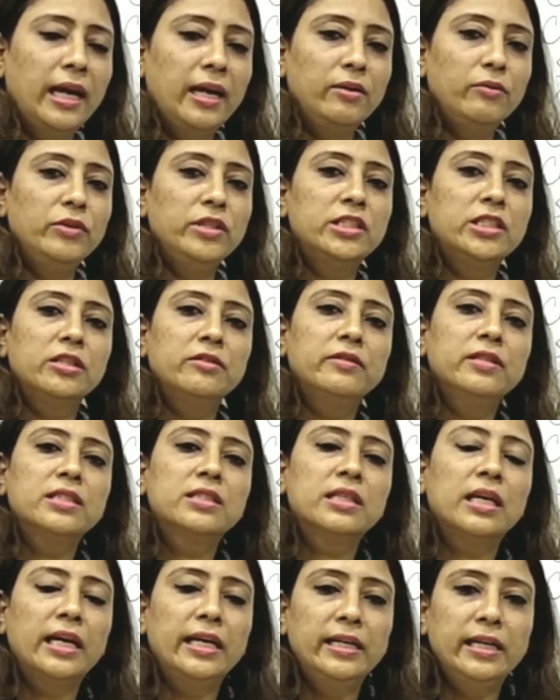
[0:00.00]
and whichever
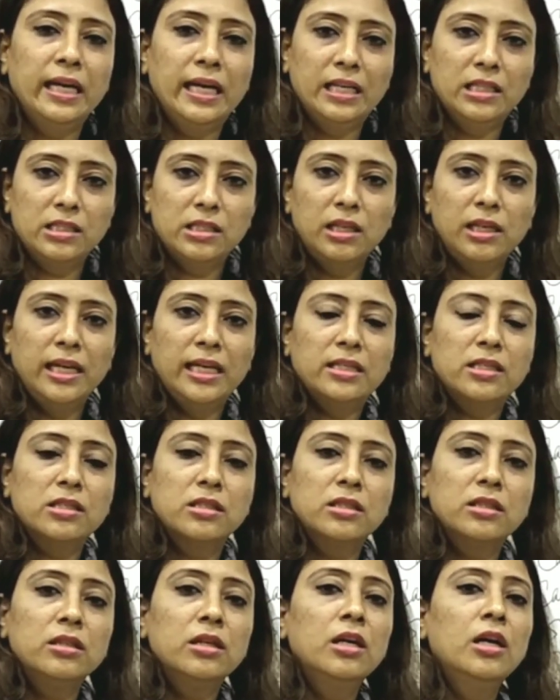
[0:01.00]
side has the
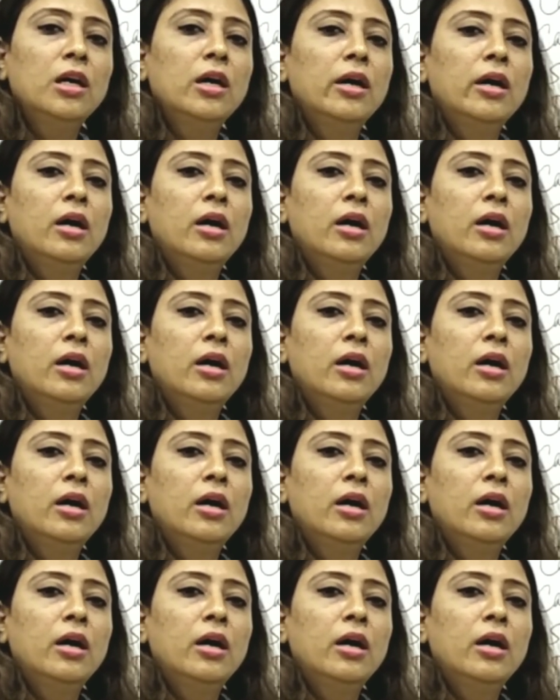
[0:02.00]
lesser